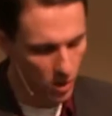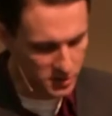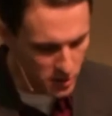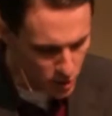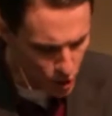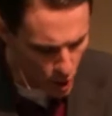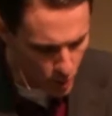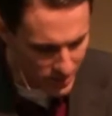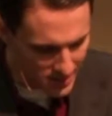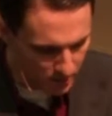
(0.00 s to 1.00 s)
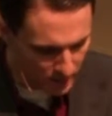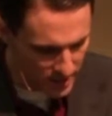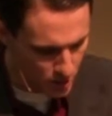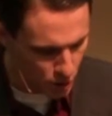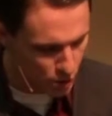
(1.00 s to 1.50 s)
You know, also, the show
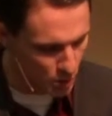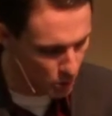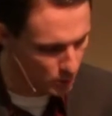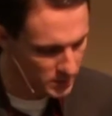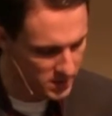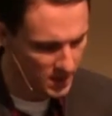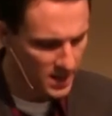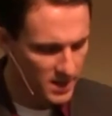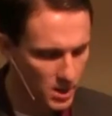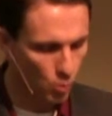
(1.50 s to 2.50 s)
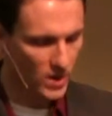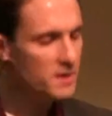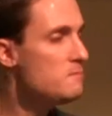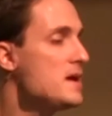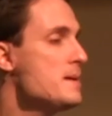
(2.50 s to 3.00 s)
simply assumes that
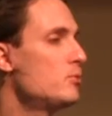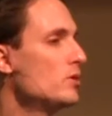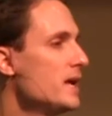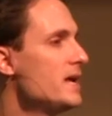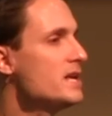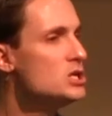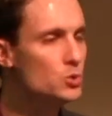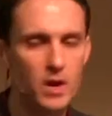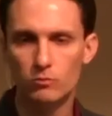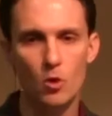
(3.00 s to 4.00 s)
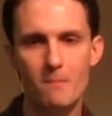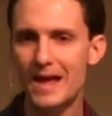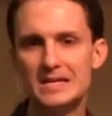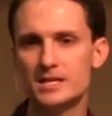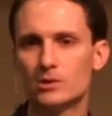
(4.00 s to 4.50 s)
when people get into a
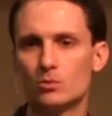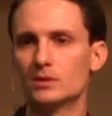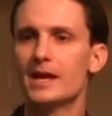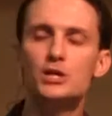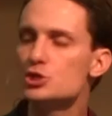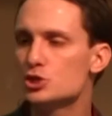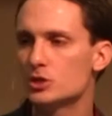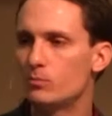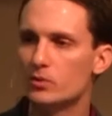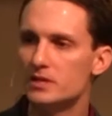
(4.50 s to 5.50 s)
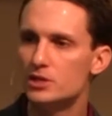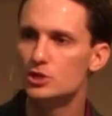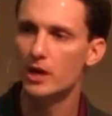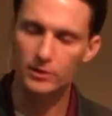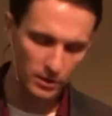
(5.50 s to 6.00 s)
romantic relationship with
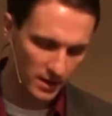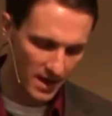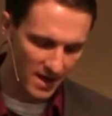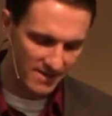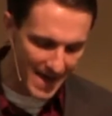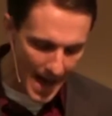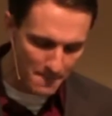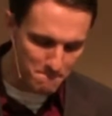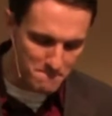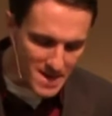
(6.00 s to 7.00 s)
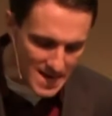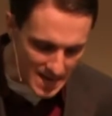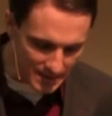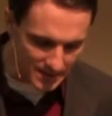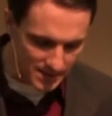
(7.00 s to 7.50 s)
each other, that
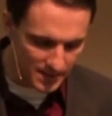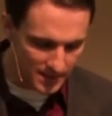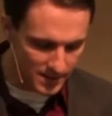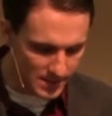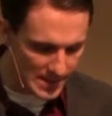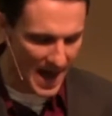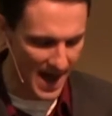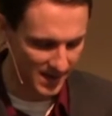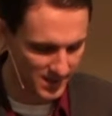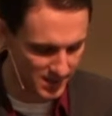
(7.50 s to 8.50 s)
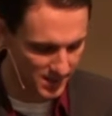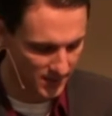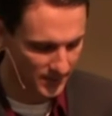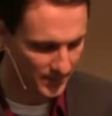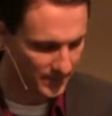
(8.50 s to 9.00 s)
means
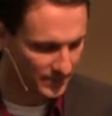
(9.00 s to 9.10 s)
sex.